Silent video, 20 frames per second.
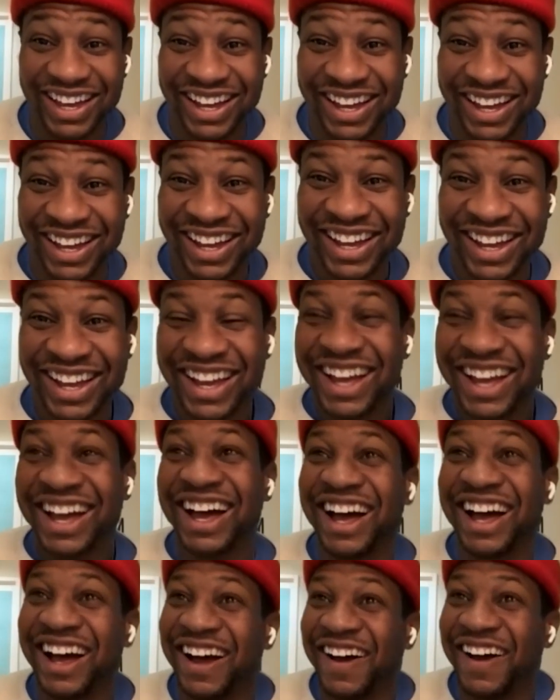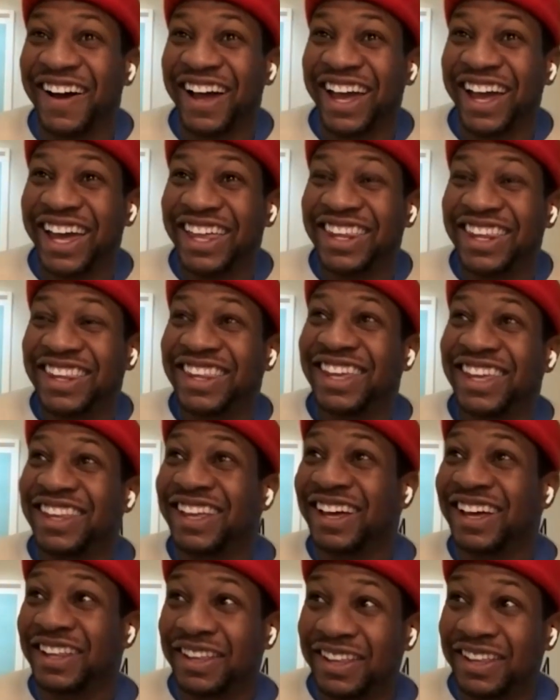uh, and
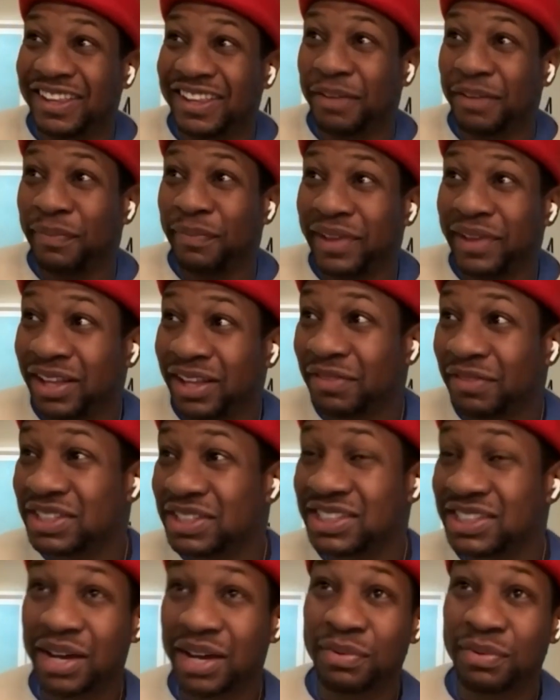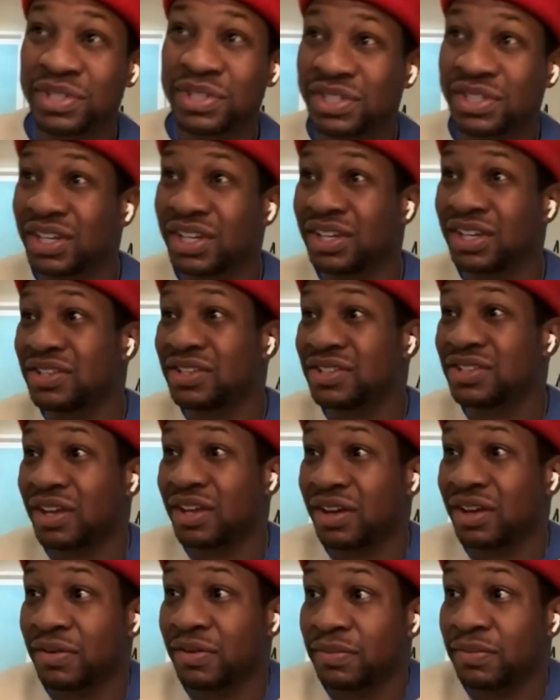then uh, the middle of the sandwich is
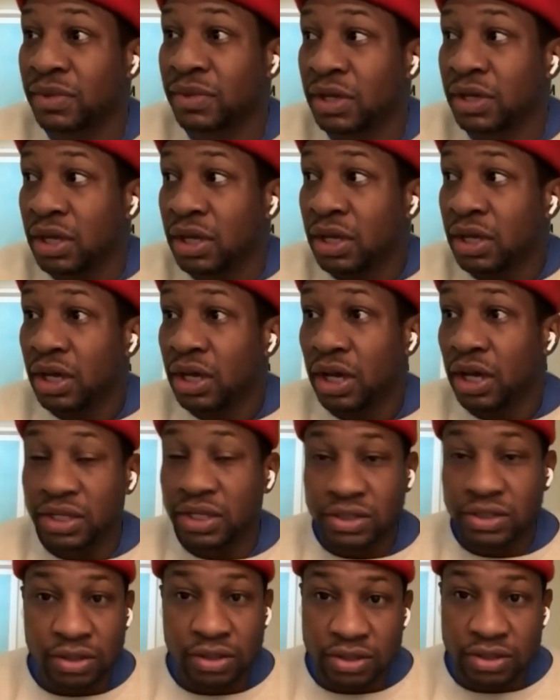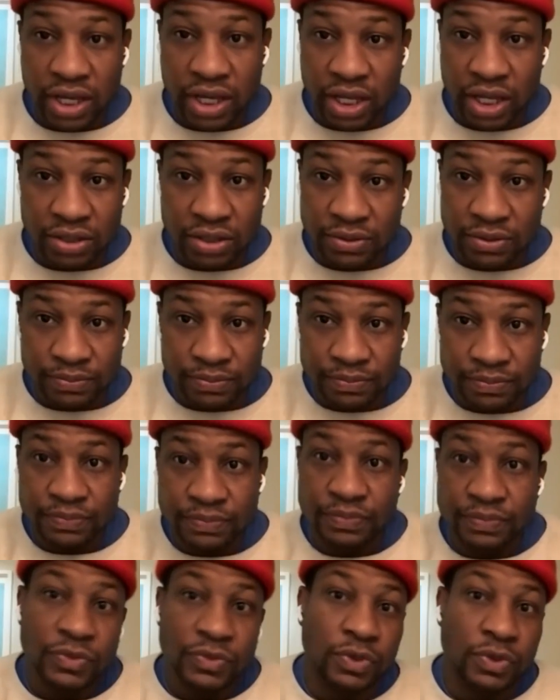um uh, it's all data
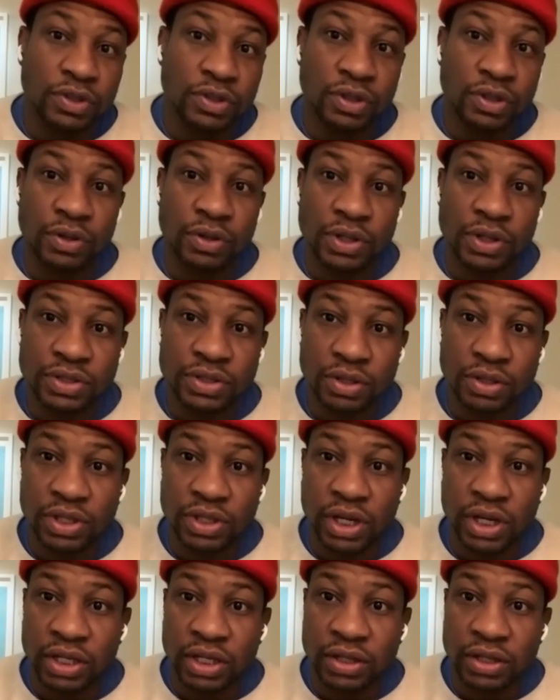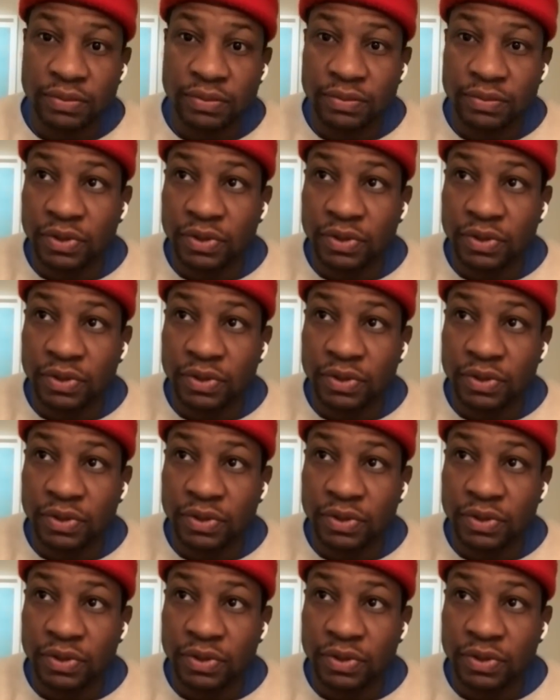you know it's all data